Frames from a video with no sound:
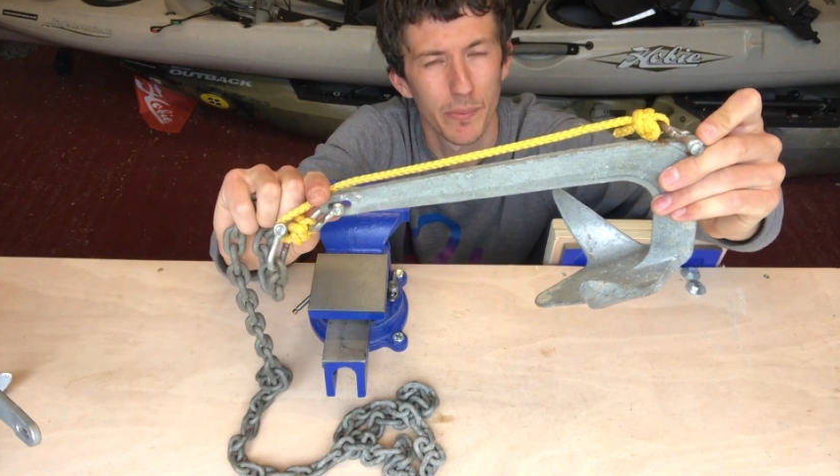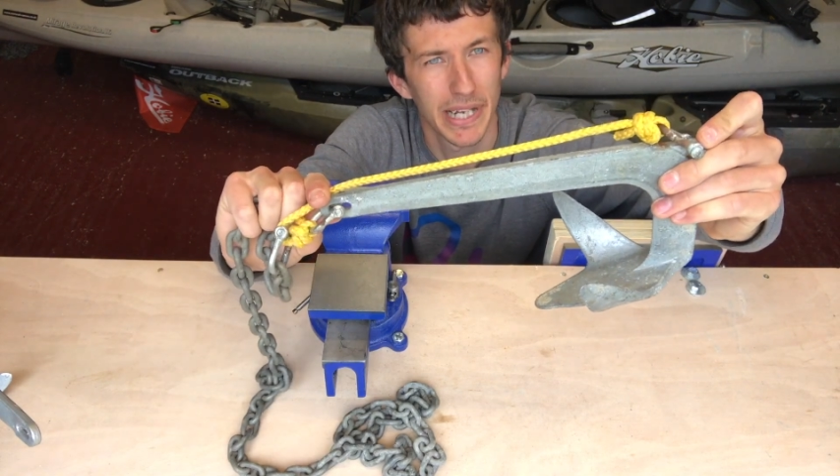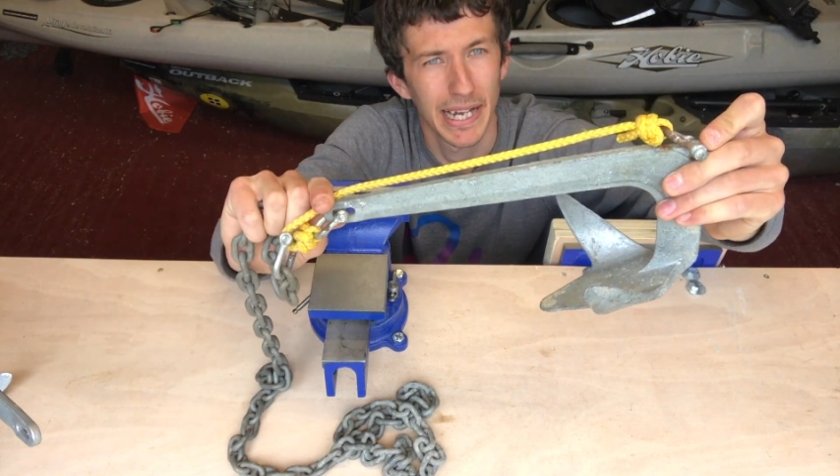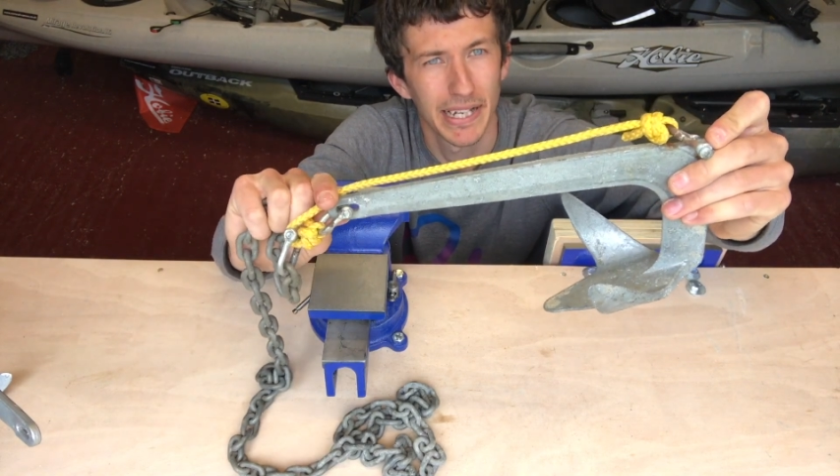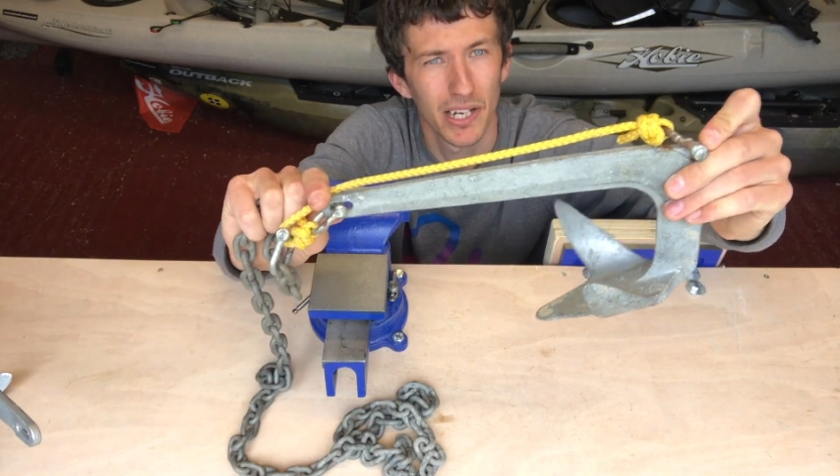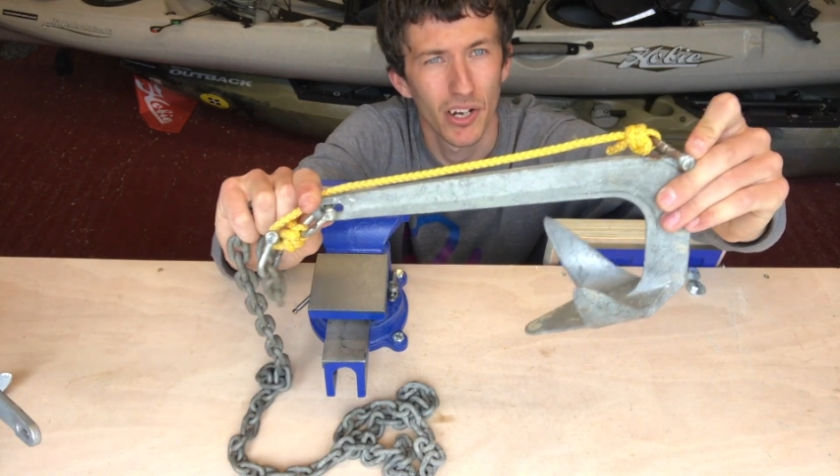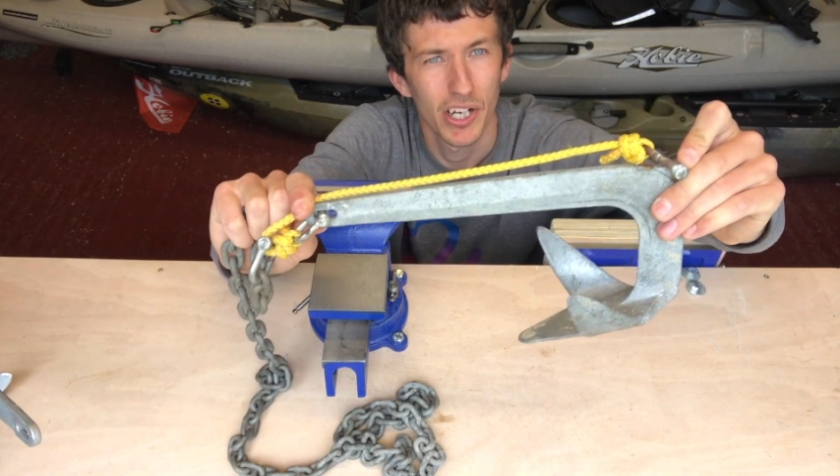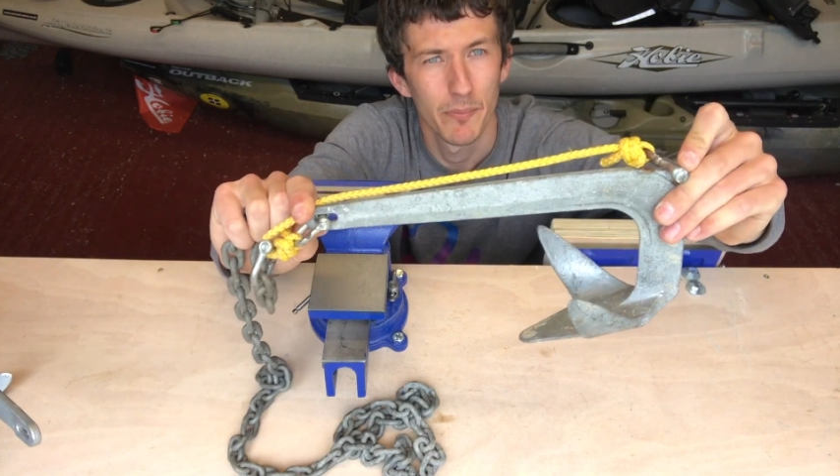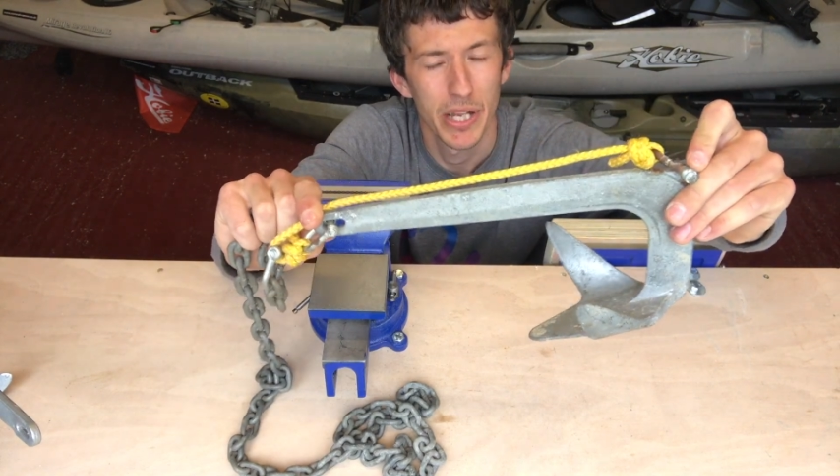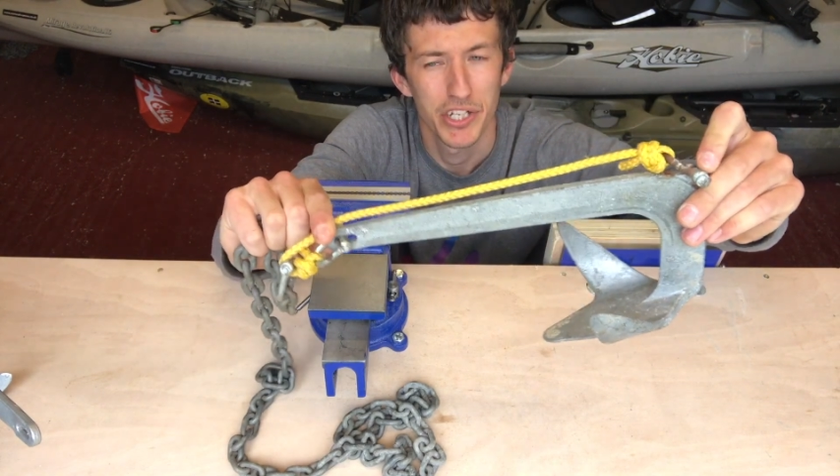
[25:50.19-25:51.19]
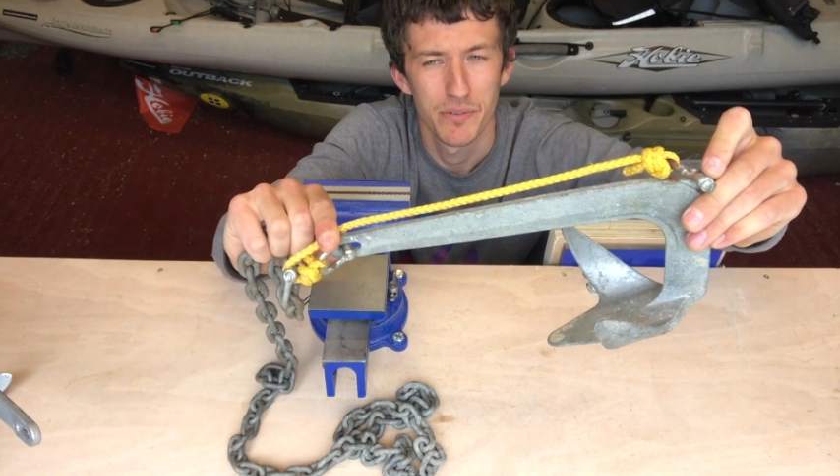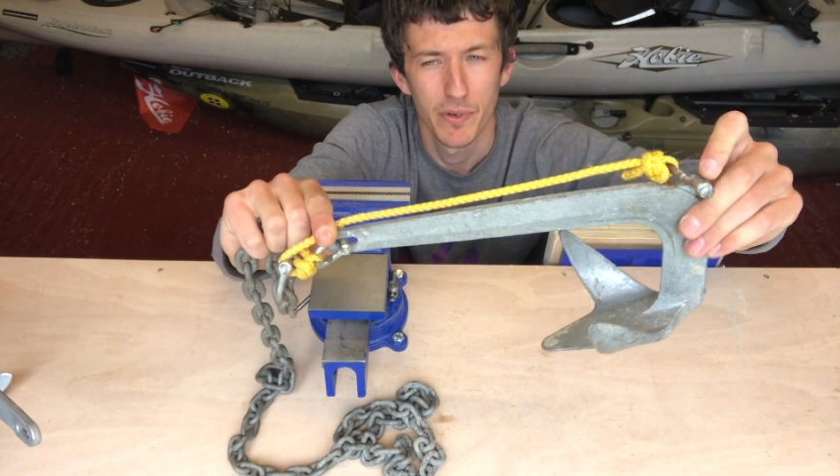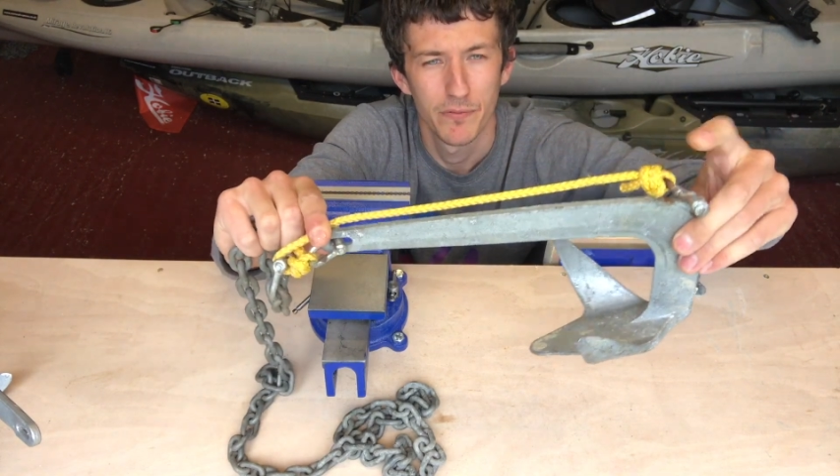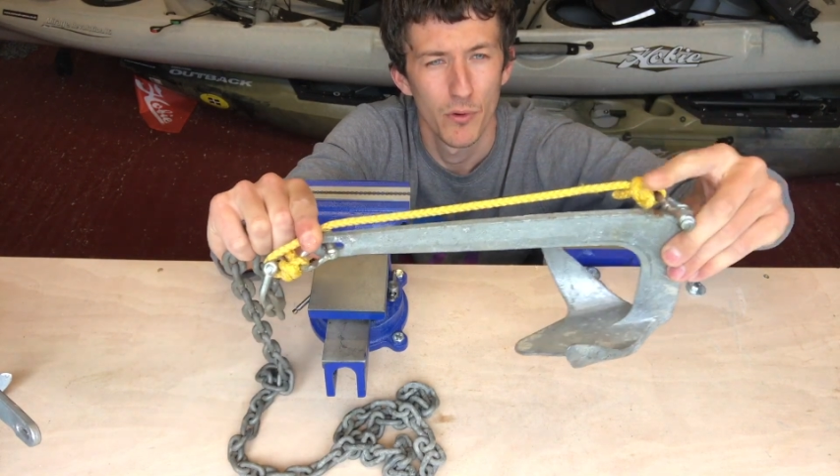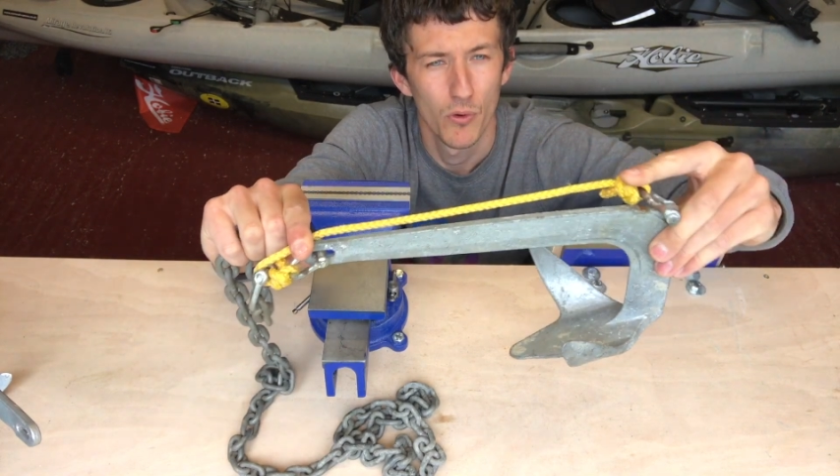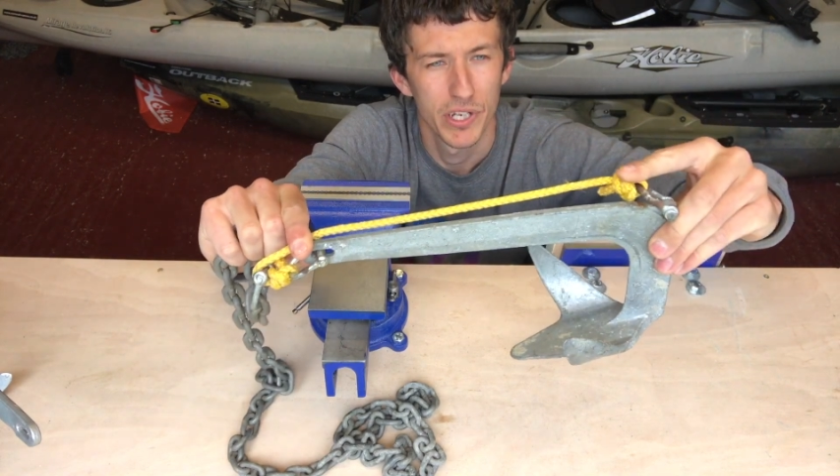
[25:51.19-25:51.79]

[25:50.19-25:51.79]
the anchor like I mentioned before.